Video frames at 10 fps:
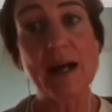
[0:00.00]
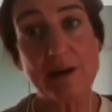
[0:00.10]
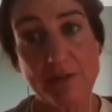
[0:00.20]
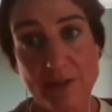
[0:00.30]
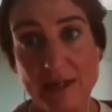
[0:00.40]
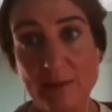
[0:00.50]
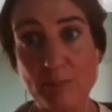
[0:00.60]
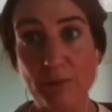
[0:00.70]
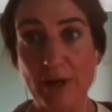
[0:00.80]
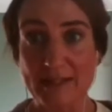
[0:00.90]
I think
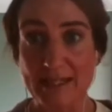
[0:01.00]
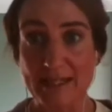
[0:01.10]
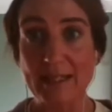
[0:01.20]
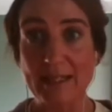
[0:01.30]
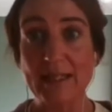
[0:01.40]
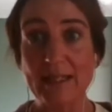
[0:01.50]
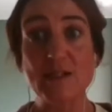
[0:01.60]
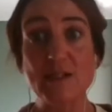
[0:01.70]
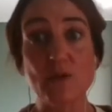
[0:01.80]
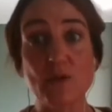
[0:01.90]
branding
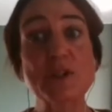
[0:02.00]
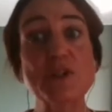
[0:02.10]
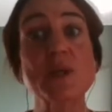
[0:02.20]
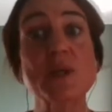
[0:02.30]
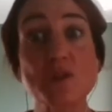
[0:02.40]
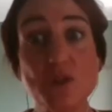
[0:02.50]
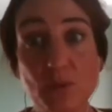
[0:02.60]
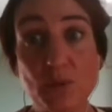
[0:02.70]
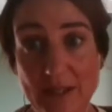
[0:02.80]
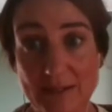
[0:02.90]
is good, but you can
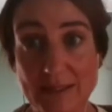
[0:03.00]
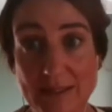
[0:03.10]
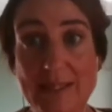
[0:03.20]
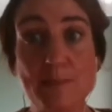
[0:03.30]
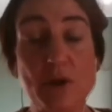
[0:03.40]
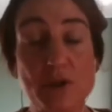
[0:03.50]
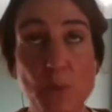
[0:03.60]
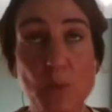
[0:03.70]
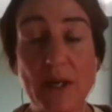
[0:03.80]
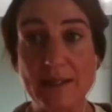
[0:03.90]
do that in a smart
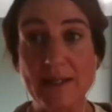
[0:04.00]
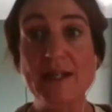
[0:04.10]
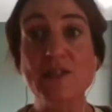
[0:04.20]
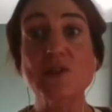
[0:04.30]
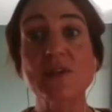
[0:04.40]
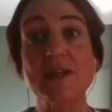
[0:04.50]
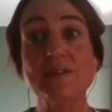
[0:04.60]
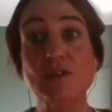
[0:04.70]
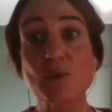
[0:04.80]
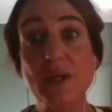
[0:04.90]
way so that
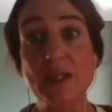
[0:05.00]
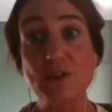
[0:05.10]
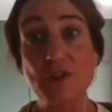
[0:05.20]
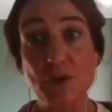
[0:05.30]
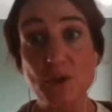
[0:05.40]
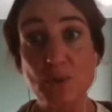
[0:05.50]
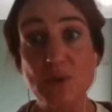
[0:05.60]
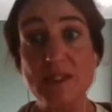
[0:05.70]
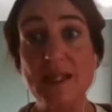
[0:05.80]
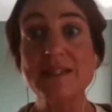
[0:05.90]
you can
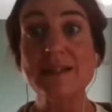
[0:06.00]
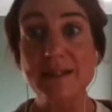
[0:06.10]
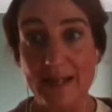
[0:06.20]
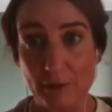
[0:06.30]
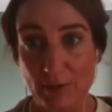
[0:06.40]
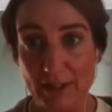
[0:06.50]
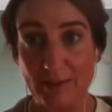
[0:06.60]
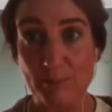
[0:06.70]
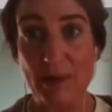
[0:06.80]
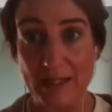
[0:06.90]
use a generic
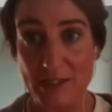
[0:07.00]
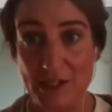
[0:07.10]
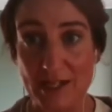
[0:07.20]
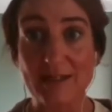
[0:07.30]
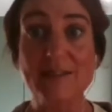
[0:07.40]
packaging.